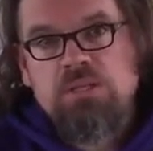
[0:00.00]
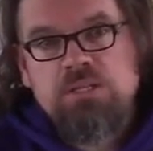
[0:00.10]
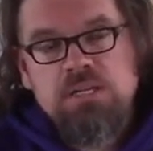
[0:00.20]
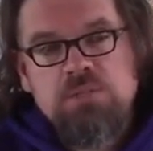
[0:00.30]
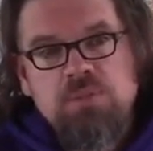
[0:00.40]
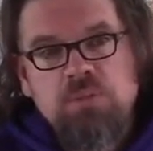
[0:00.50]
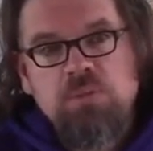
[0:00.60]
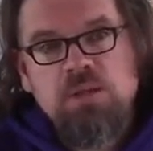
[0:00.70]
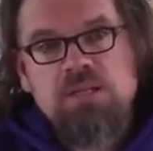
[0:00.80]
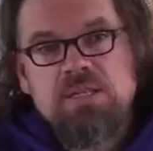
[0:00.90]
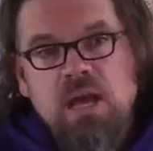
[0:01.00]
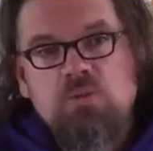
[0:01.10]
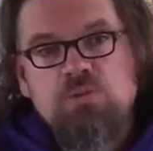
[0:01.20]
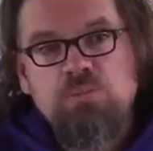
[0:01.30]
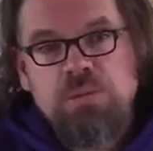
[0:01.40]
to teach people is how
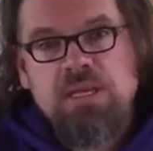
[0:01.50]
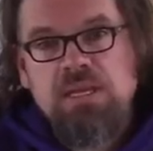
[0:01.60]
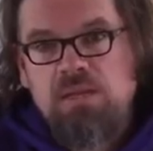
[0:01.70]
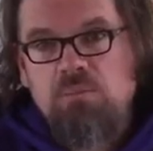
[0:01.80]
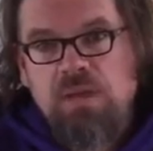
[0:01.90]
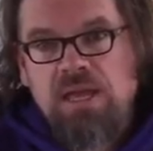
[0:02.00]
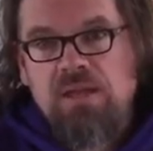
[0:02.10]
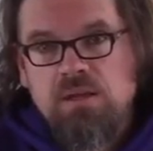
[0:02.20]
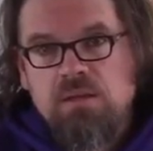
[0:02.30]
to be in bed.